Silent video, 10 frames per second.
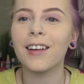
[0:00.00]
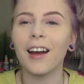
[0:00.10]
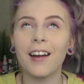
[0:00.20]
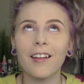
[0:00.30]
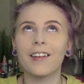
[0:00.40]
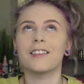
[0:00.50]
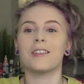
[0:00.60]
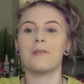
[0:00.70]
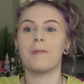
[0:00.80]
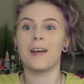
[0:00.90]
God, it looks
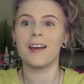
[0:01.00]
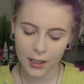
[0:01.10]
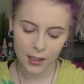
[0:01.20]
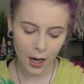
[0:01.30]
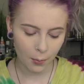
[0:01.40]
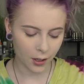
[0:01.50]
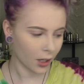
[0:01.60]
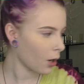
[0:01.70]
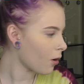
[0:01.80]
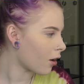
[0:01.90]
so bad. Yeah, we're gonna
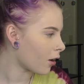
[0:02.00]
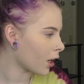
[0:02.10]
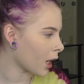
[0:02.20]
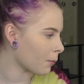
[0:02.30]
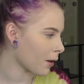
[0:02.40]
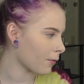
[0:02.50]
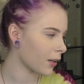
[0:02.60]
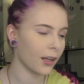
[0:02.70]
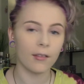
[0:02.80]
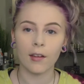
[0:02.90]
go on. I'm
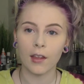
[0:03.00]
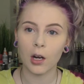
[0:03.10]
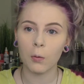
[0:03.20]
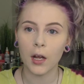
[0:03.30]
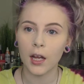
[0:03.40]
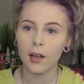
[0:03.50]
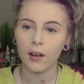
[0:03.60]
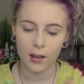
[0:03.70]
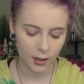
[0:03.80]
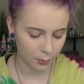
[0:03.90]
definitely giving that away
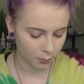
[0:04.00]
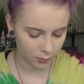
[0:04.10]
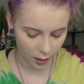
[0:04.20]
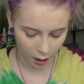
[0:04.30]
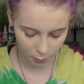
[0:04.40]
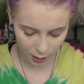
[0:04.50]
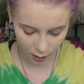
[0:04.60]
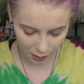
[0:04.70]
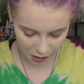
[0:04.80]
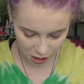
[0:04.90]
out of my
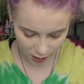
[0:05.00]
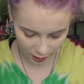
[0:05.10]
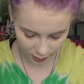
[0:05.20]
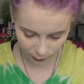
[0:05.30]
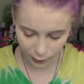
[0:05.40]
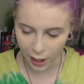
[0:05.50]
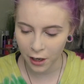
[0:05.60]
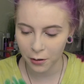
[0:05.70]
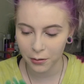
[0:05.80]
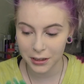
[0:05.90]
collection as of
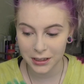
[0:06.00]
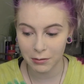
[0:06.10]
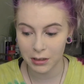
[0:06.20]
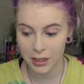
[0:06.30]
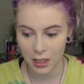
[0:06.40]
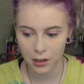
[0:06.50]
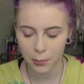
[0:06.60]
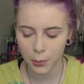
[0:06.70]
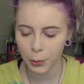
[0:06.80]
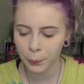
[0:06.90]
now because it was
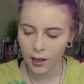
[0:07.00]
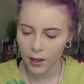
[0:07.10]
terrible.